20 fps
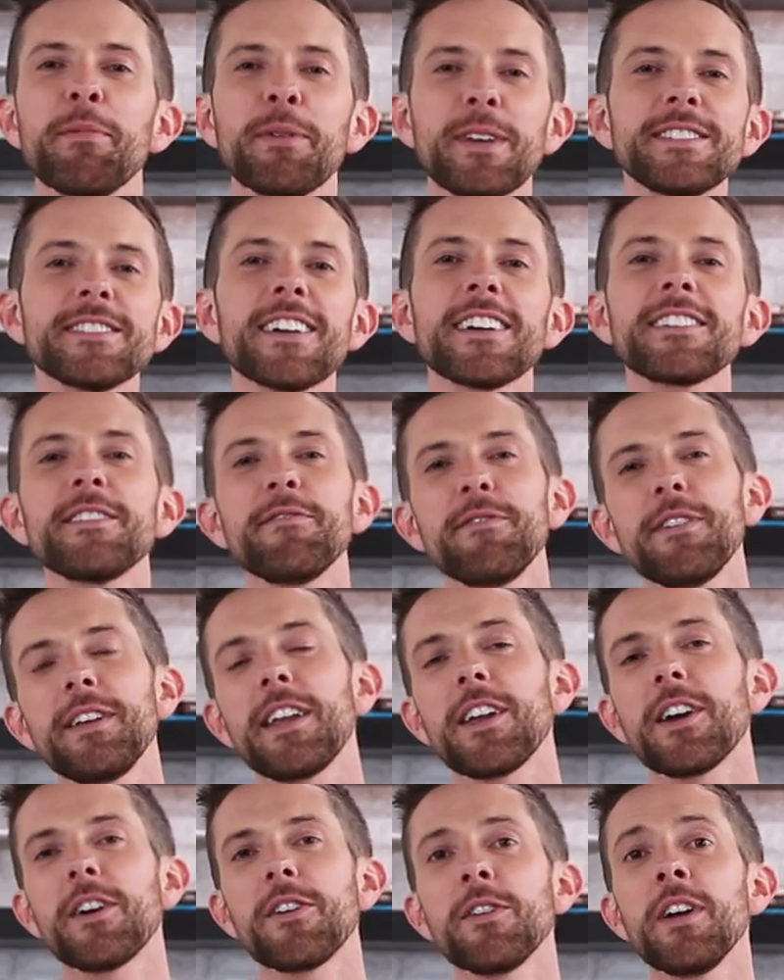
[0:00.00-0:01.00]
Please like the
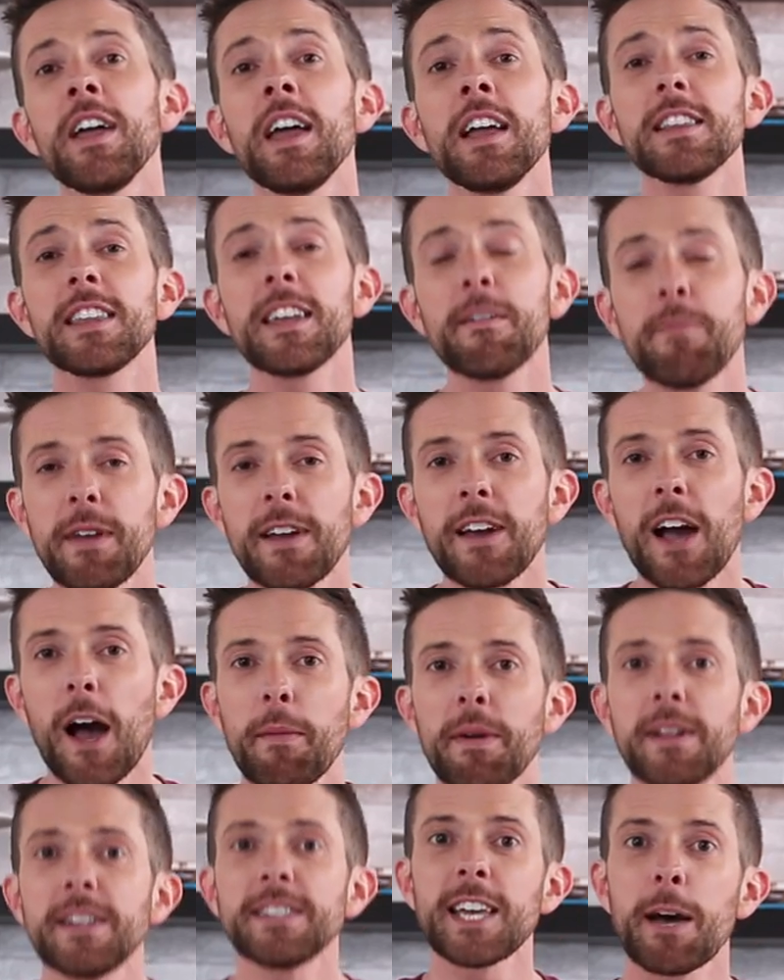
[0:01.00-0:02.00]
video, leave me a
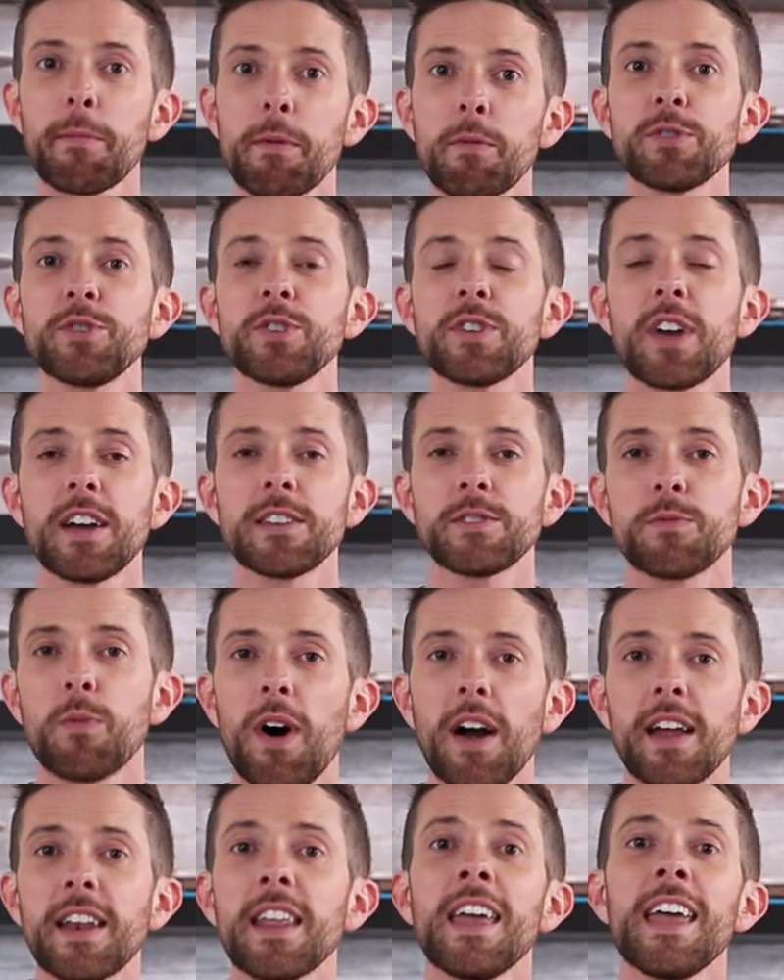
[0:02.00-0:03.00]
comment, tell me what you guys
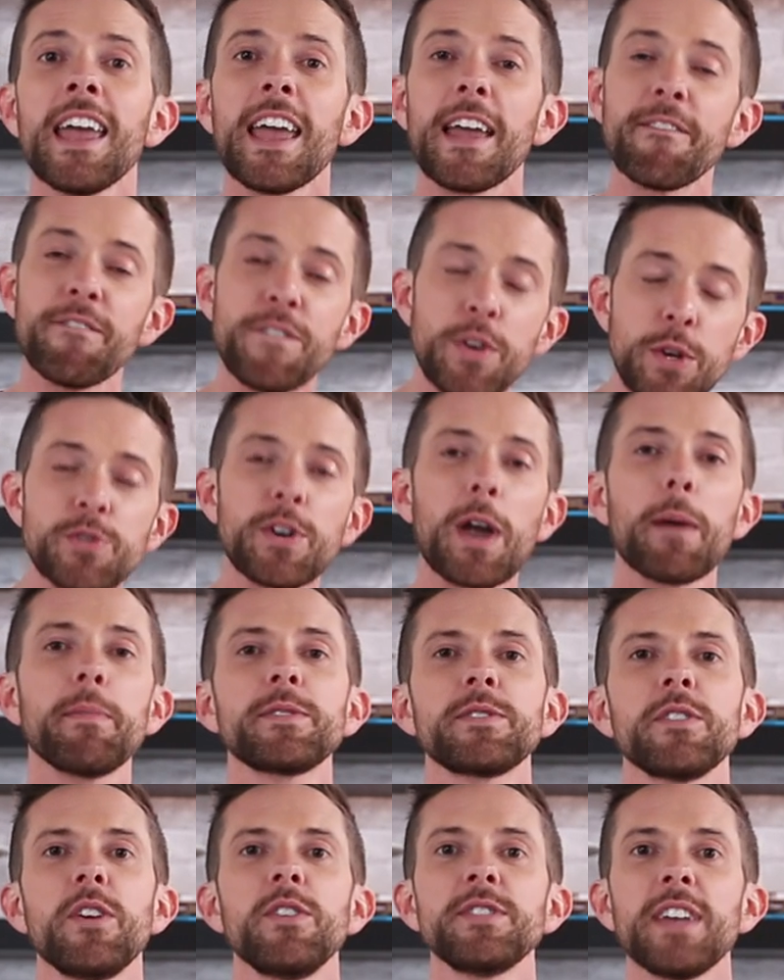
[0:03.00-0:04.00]
want in future
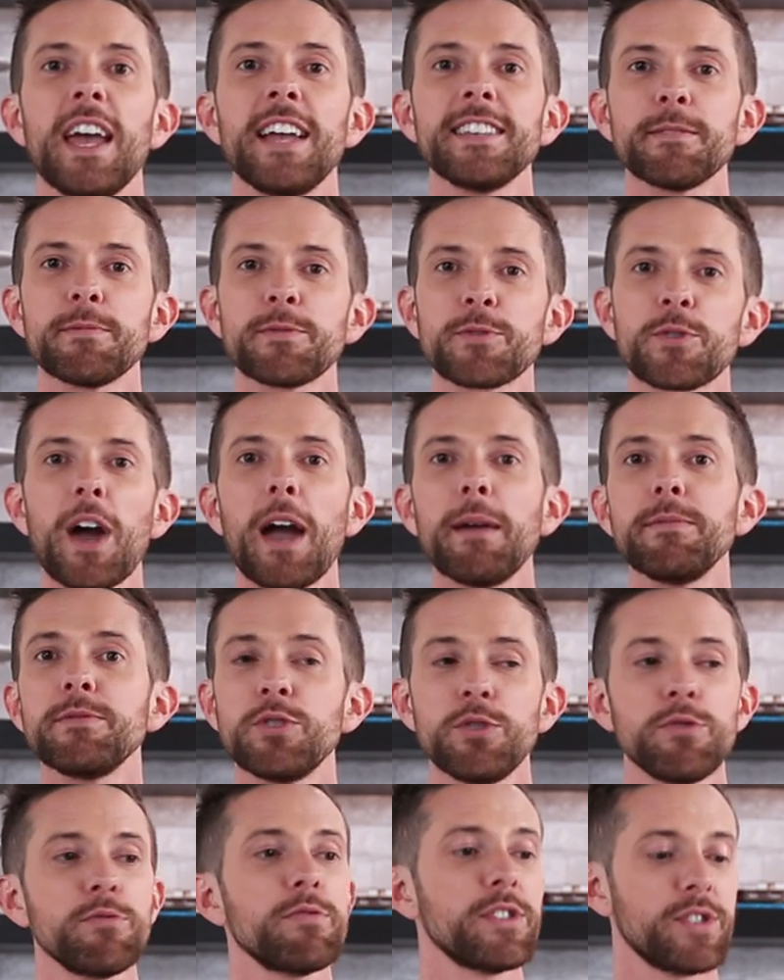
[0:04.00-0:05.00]
episodes, and subscribe
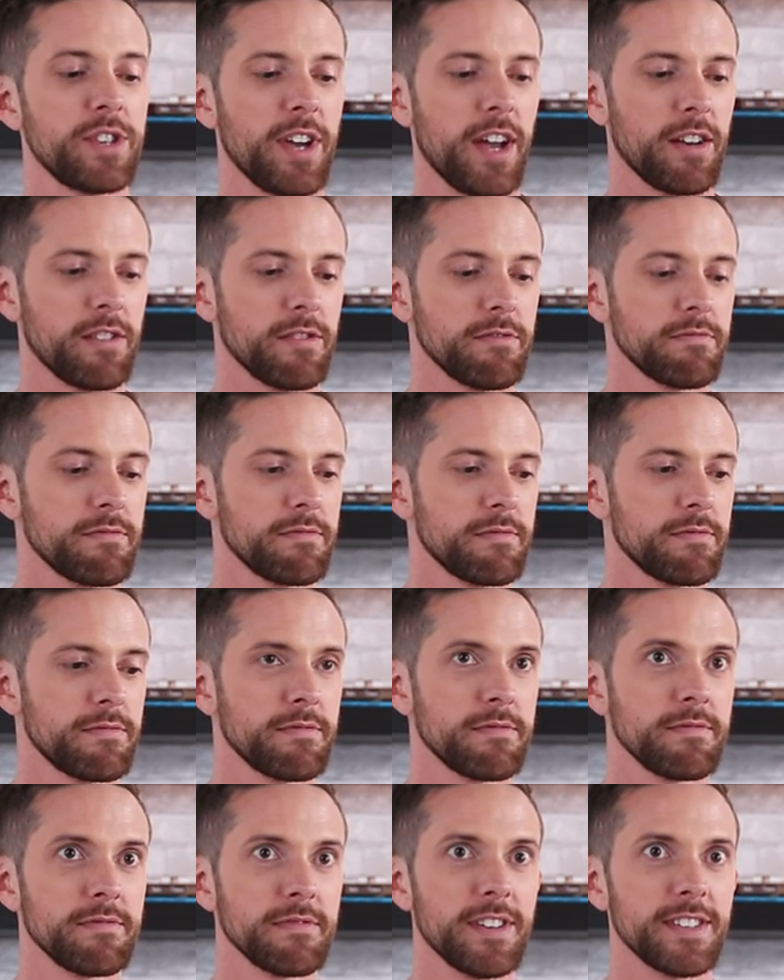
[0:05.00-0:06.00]
to the channel.
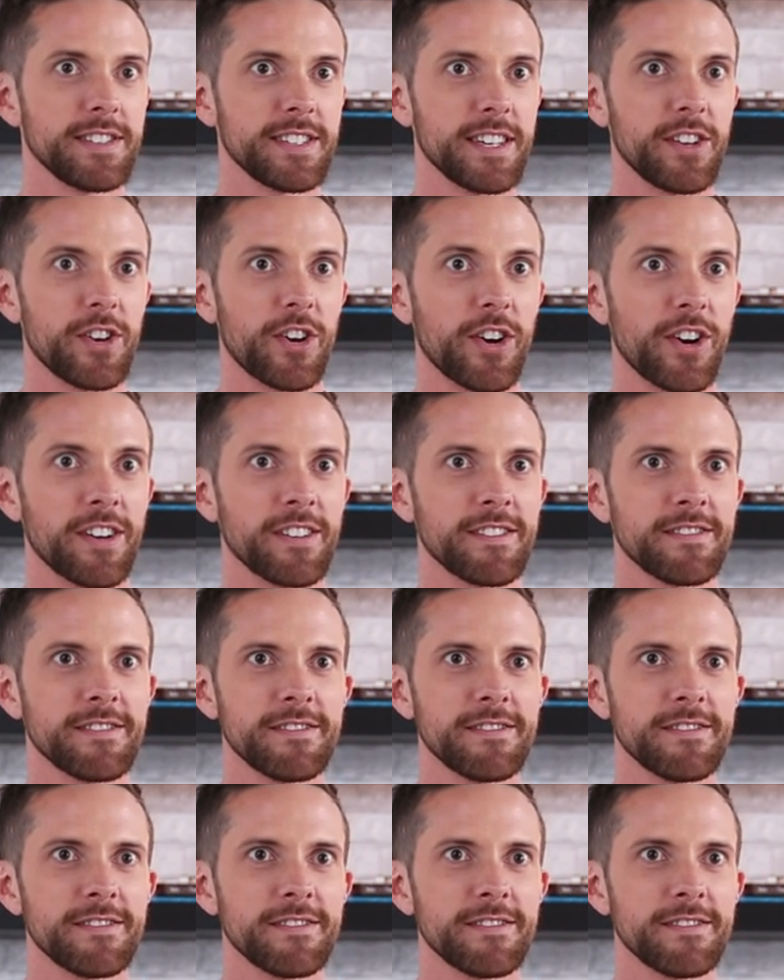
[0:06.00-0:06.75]
Let's eat her.